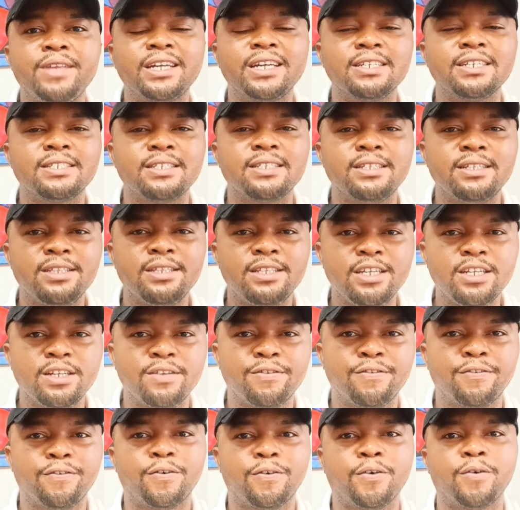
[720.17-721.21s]
is need
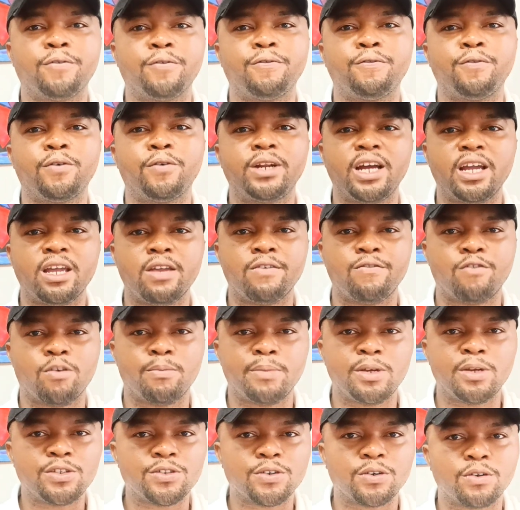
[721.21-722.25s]
for further
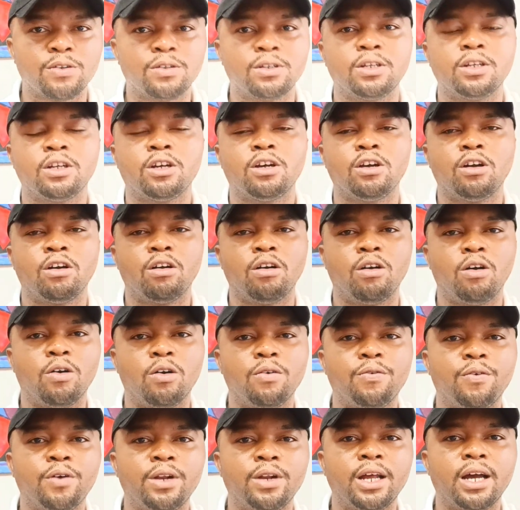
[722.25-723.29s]
information or
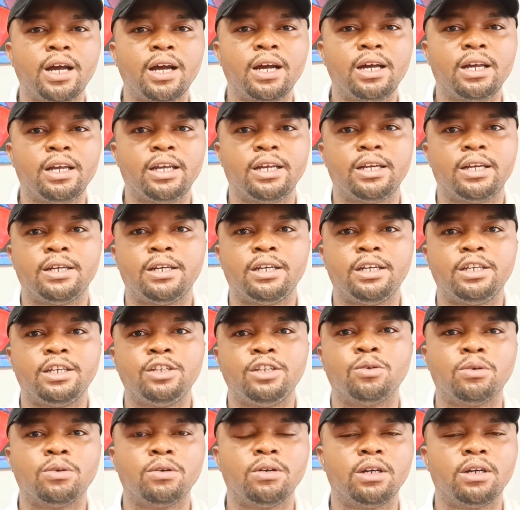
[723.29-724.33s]
further,
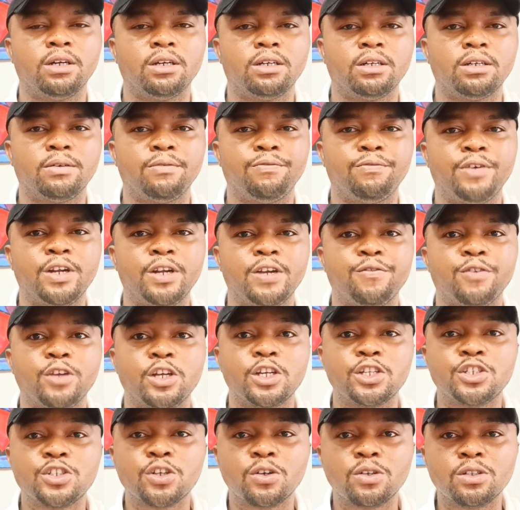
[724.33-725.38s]

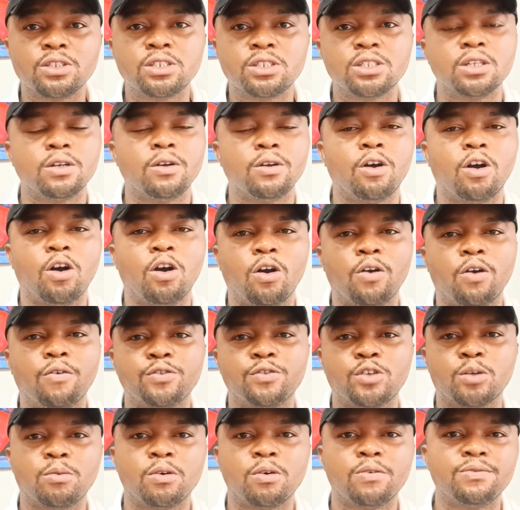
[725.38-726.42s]
verifications of some
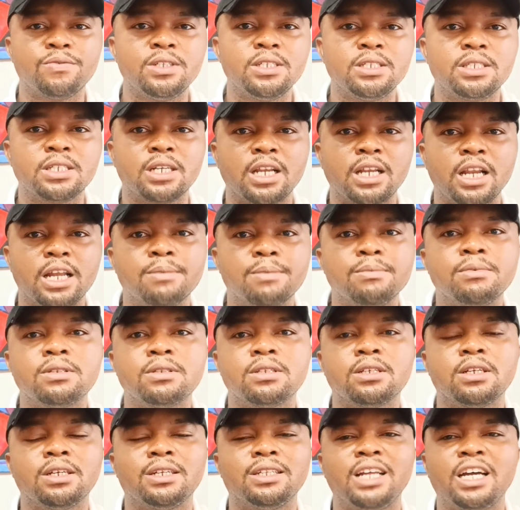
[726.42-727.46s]
of these claims,
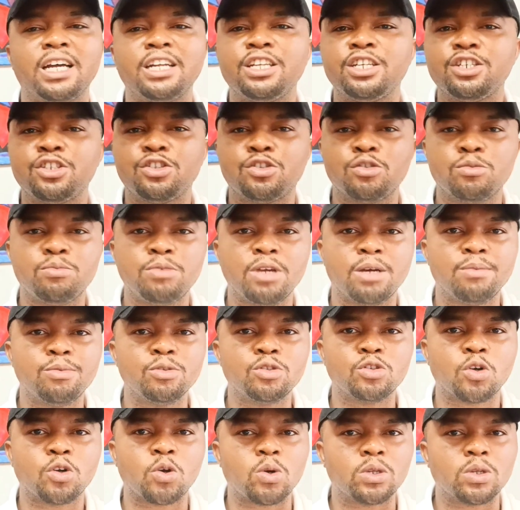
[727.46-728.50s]
that they should be able to
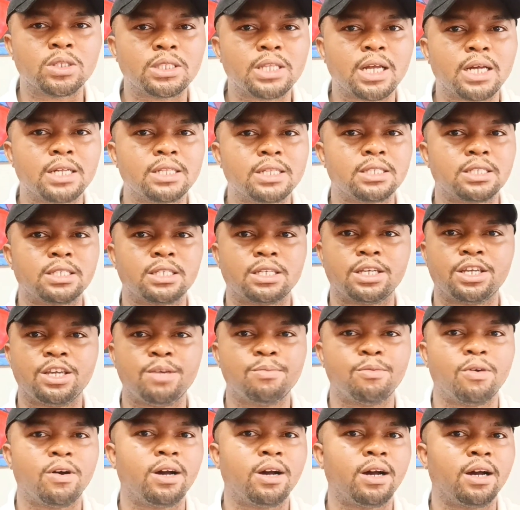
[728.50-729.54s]
contact him or
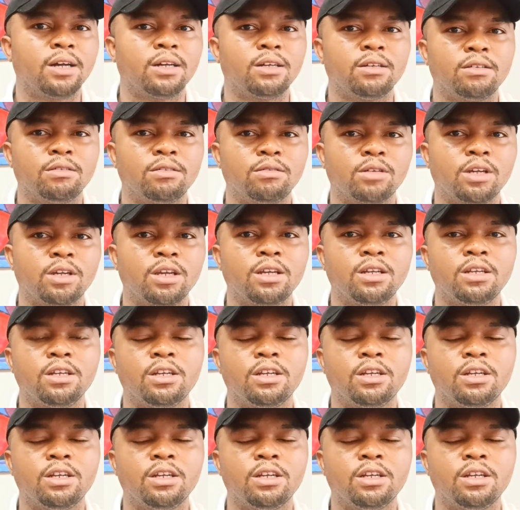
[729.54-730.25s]
her, okay,